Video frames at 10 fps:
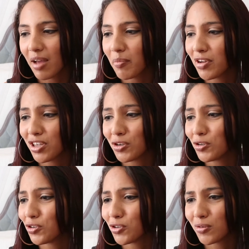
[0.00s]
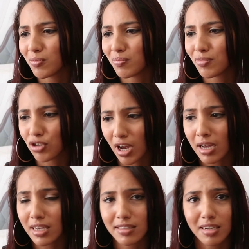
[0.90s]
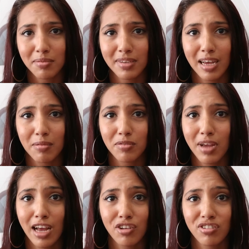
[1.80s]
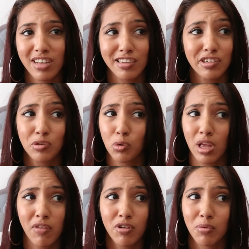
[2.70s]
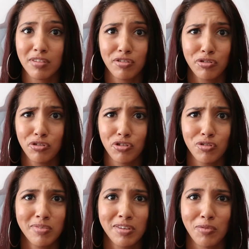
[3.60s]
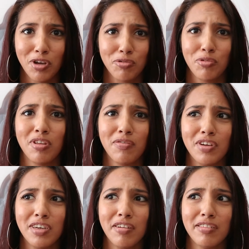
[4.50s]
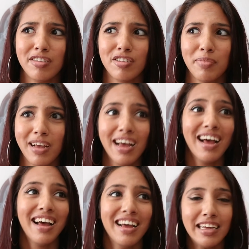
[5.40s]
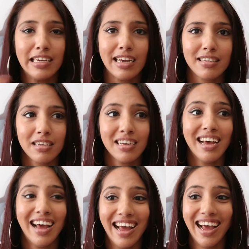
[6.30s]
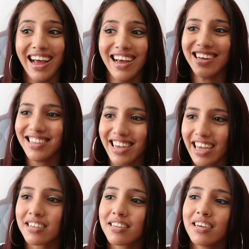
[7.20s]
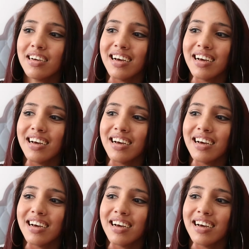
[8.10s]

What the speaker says: I'm a YouTube junkie sometimes, where I just like stalk everyone's YouTubes and watch all their videos and just be like, next, next.